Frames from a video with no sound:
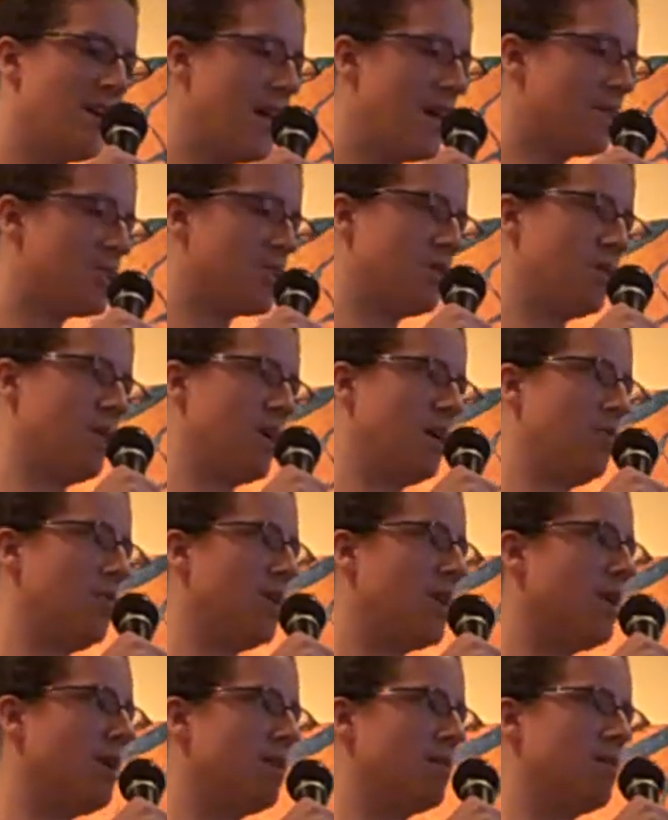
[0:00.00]
Naturally,
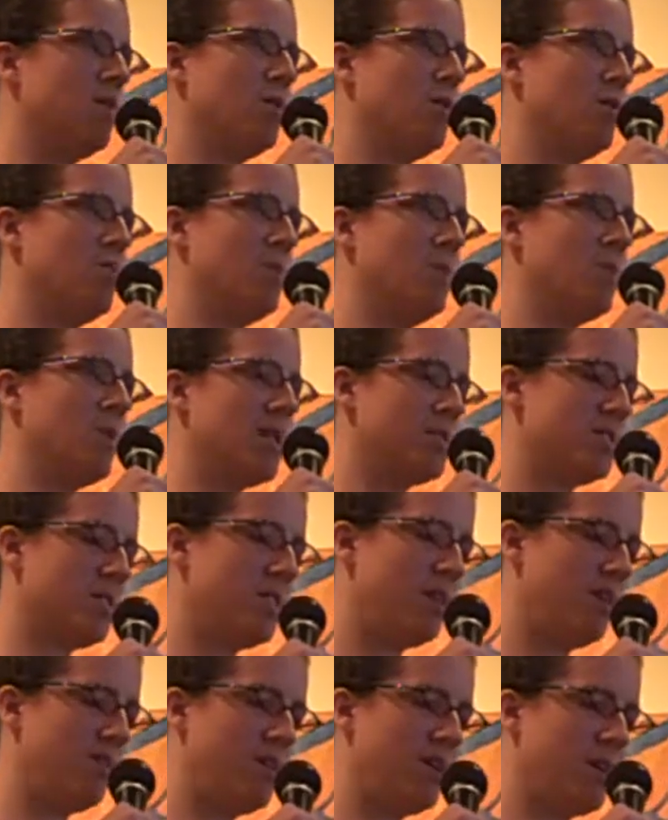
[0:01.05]
we all go home and watch
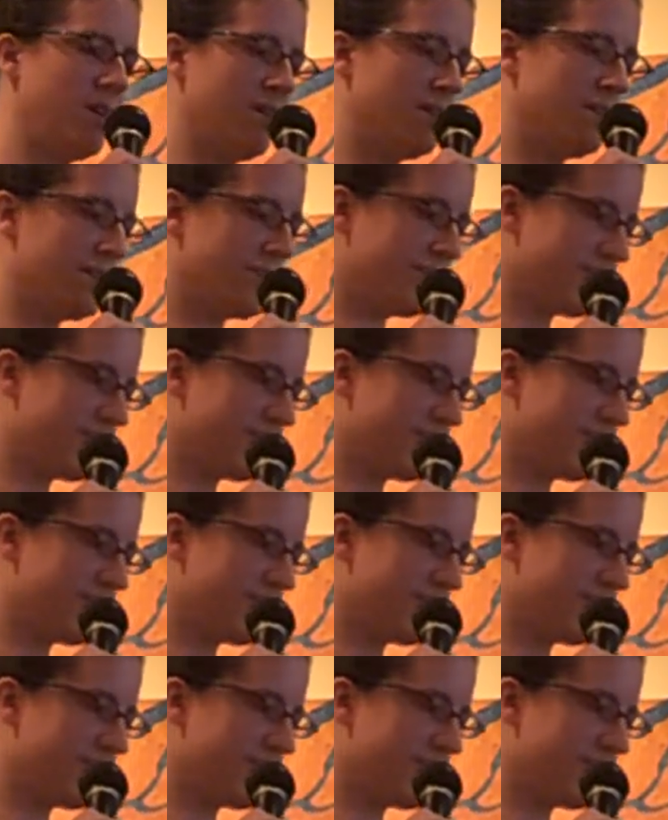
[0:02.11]
TV.